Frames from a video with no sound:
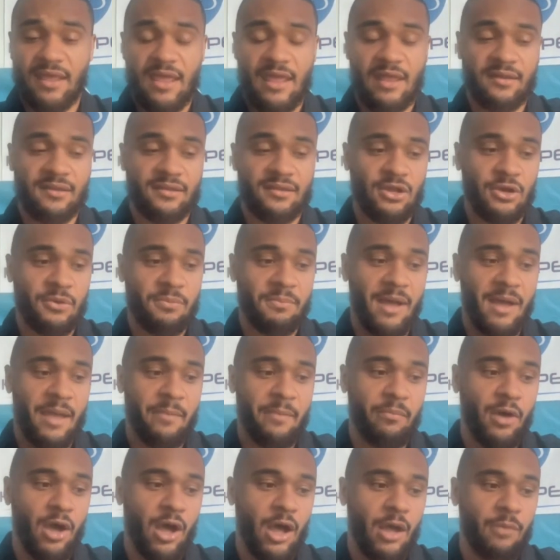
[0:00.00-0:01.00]
And so my
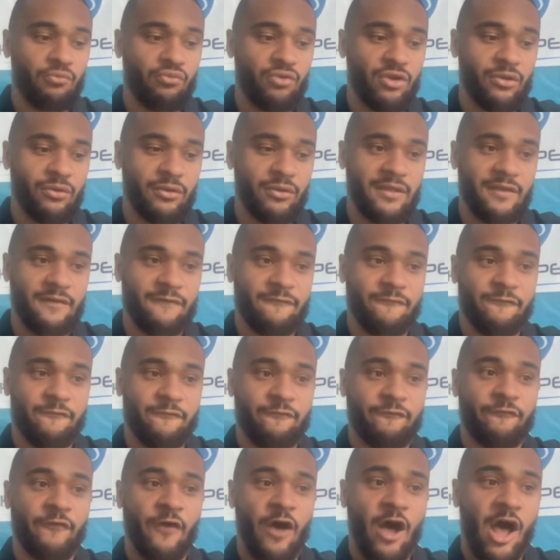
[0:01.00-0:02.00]
mom really
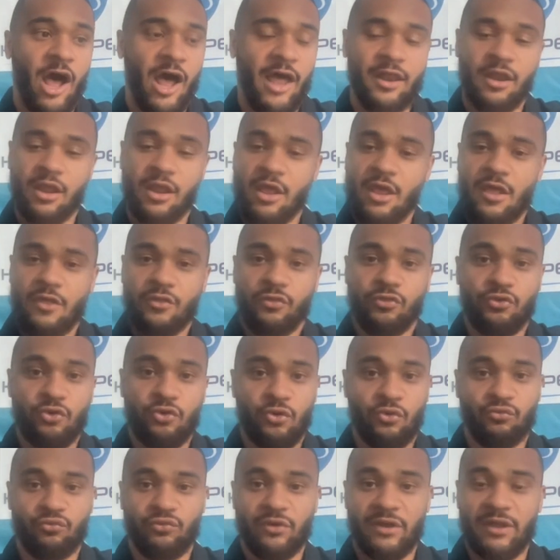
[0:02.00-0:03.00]
fought
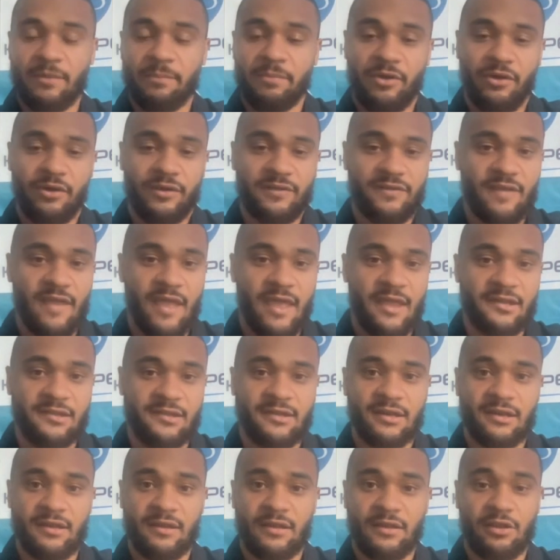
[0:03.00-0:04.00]
through
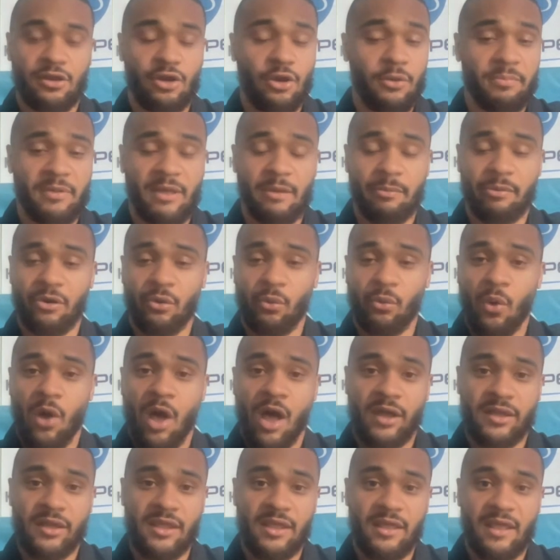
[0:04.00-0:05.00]
rehabilitation, uh, you know, be able to
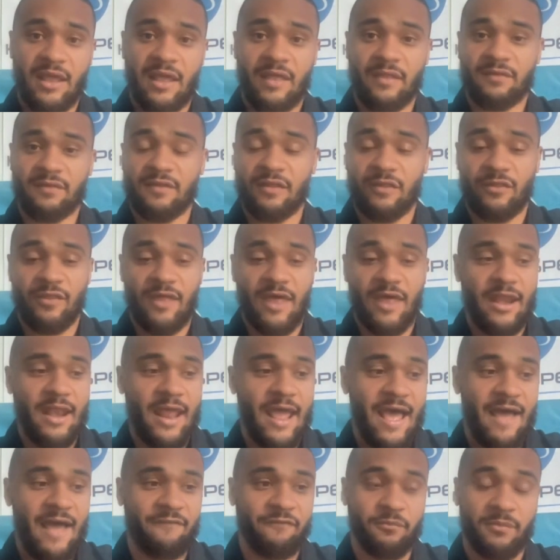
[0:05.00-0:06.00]
walk again, to then
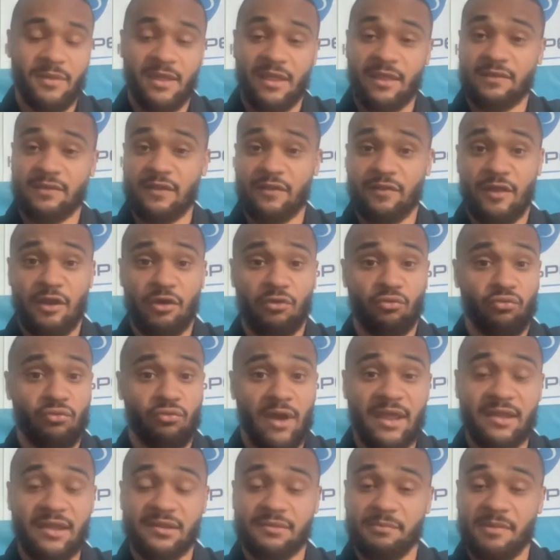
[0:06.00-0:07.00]
have me, to then
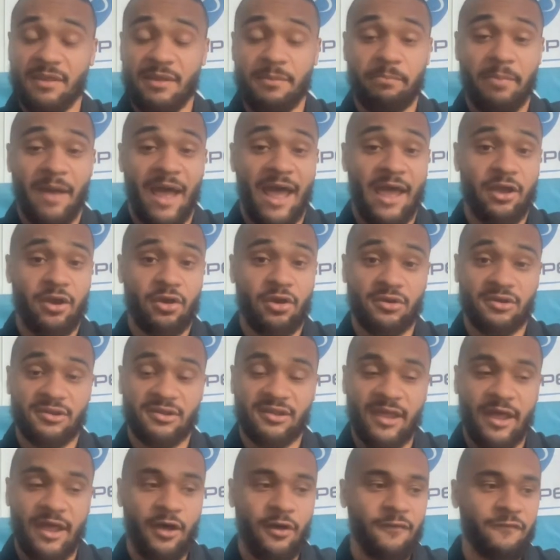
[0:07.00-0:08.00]
raise me by
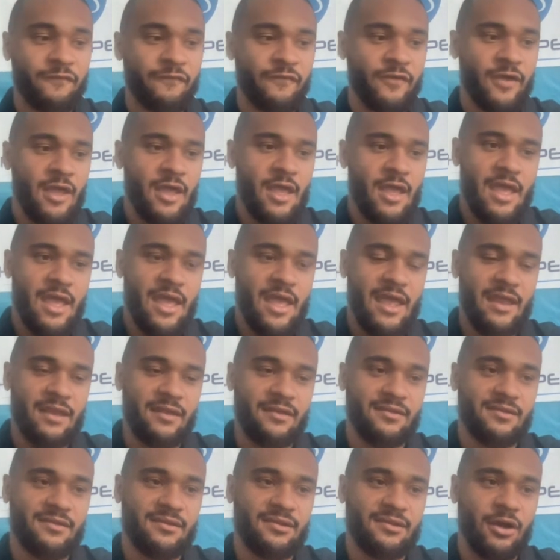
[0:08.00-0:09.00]
herself.
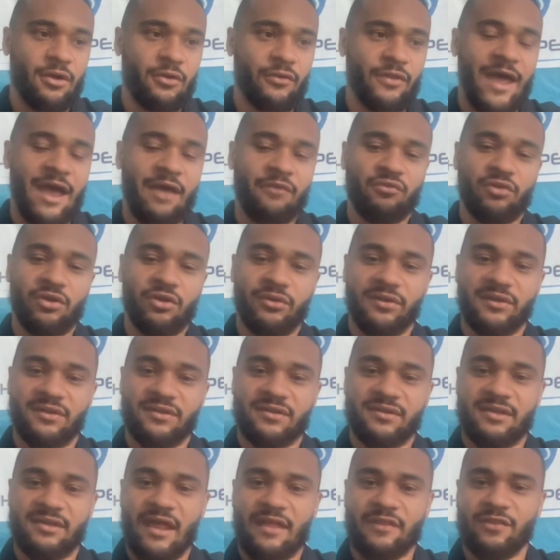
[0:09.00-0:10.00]
And so that really
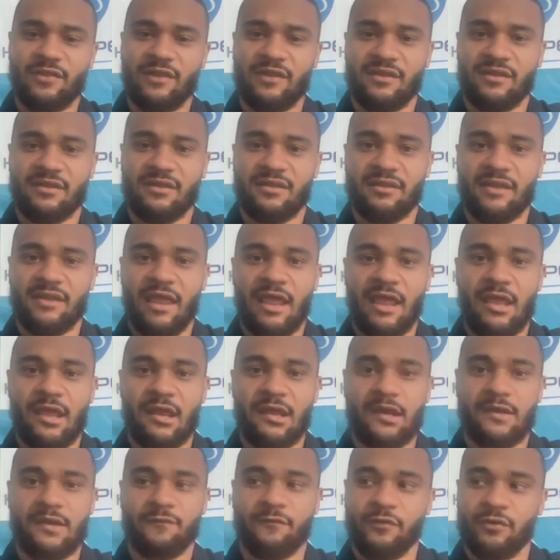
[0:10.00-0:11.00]
set the
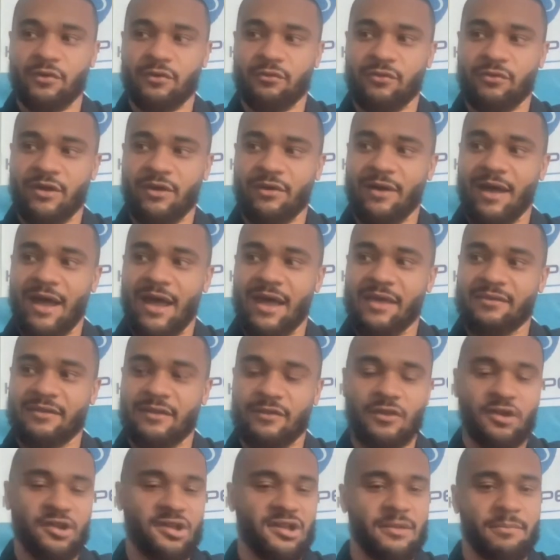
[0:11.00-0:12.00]
stage for
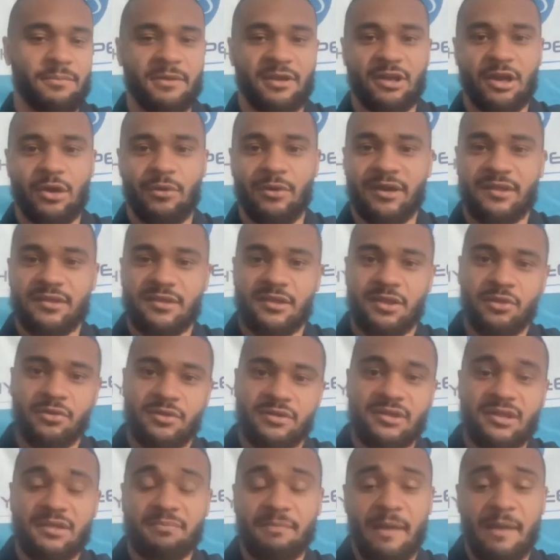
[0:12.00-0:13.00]
realizing there should be no
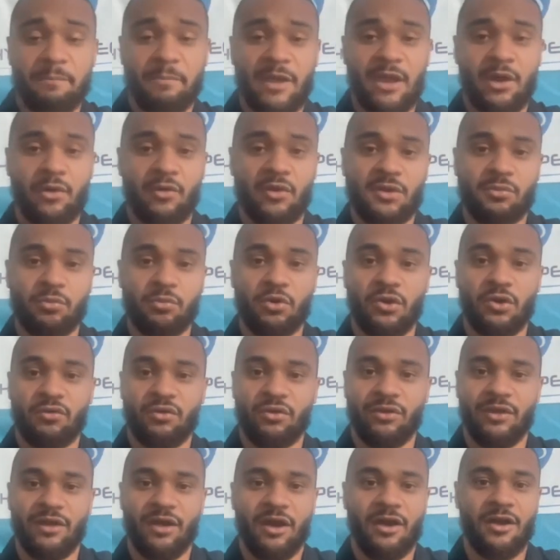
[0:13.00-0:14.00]
excuses. My parents work
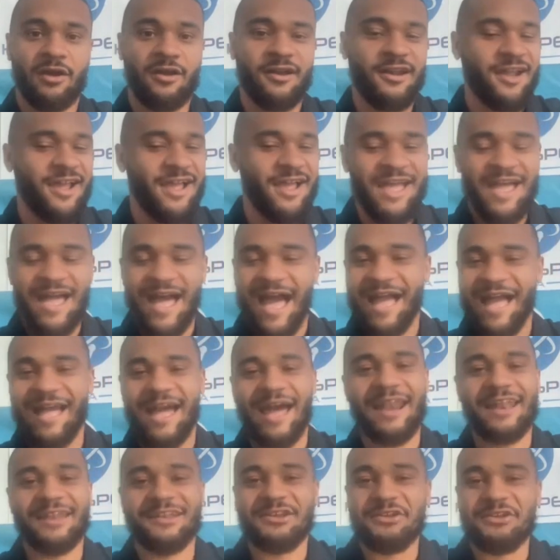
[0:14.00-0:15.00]
really hard. I
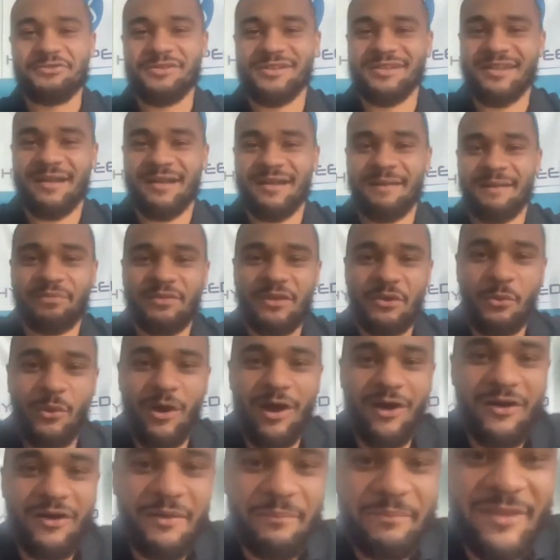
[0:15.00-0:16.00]
got to do something
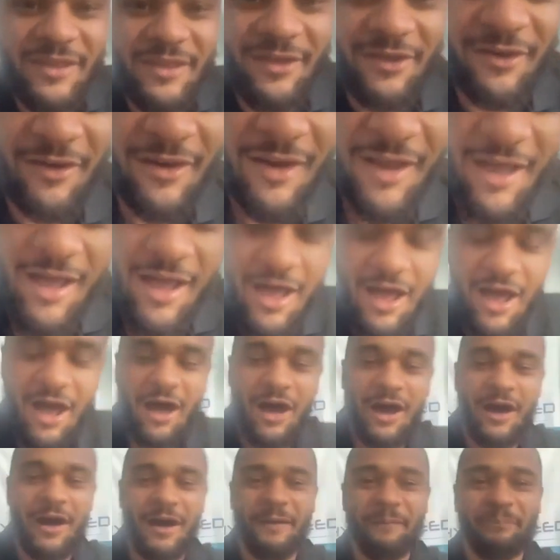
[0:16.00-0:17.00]
while I'm here.
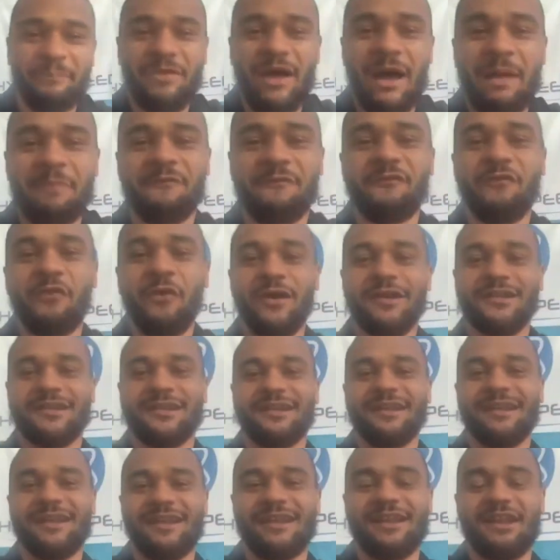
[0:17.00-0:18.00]
Um, I'm
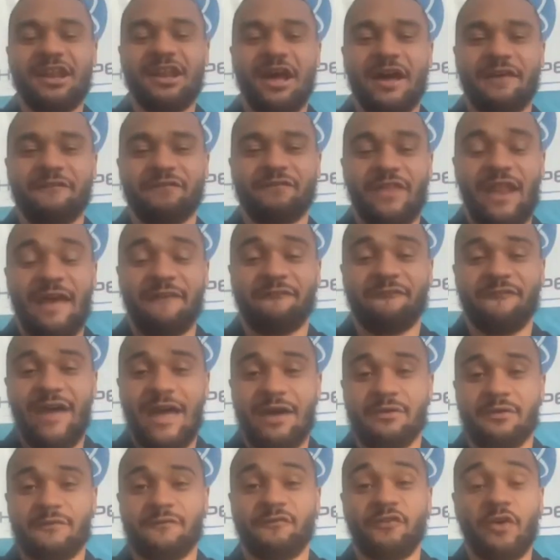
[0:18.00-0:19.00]
fortunate enough that I
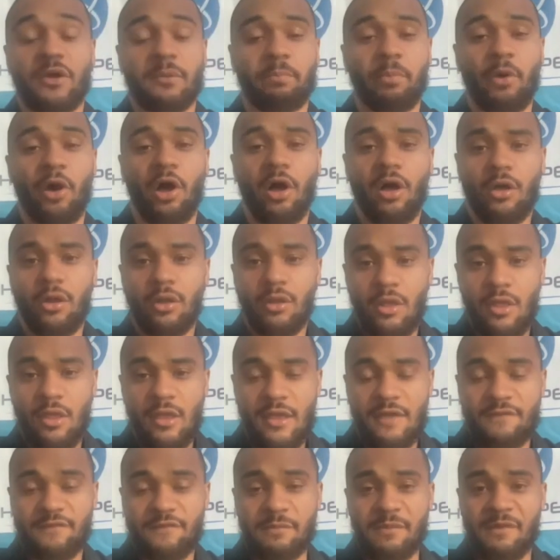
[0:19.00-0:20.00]
found football
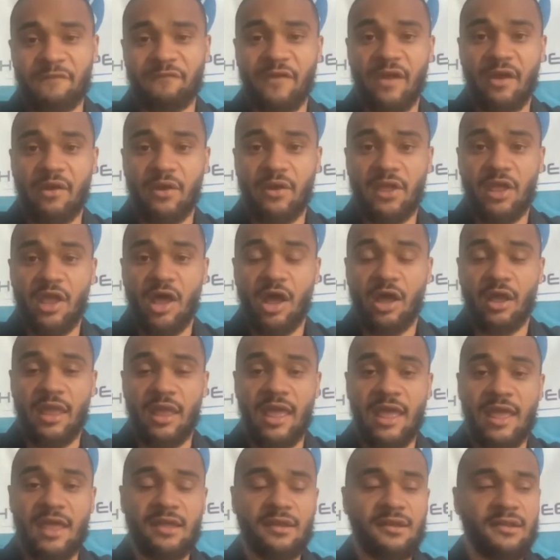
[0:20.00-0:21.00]
from a very young
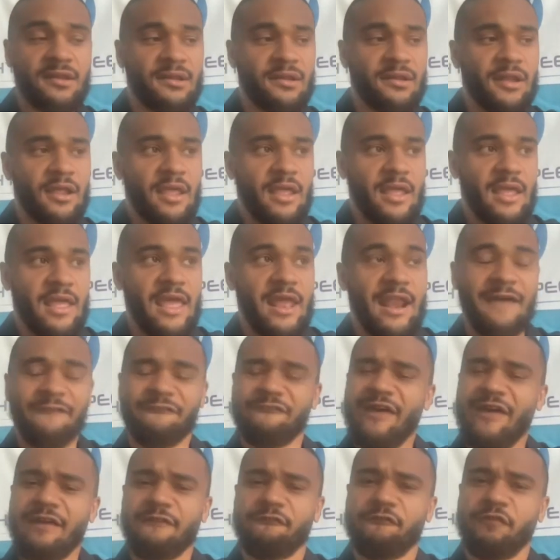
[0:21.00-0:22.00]
age. And I
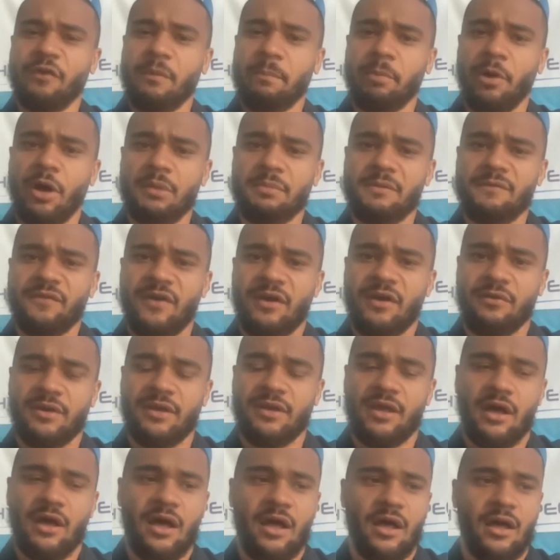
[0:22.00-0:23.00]
found football to be
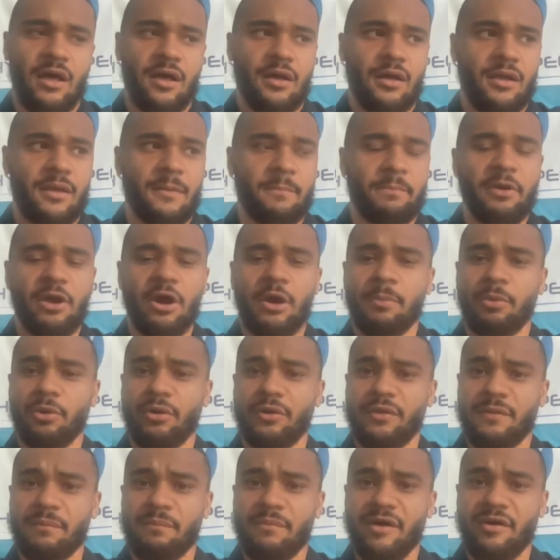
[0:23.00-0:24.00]
very uh, comparable
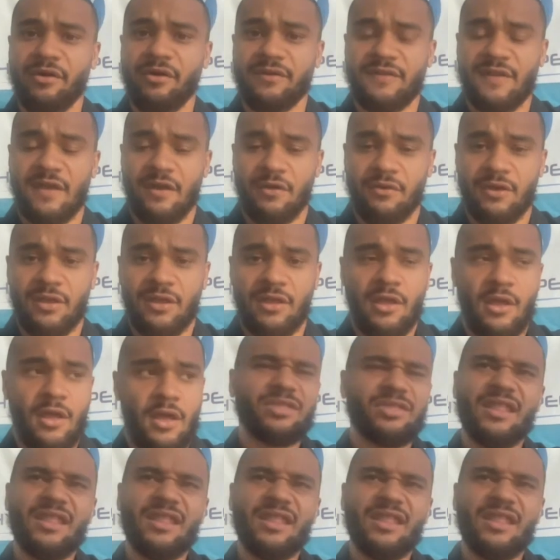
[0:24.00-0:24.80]
to the military.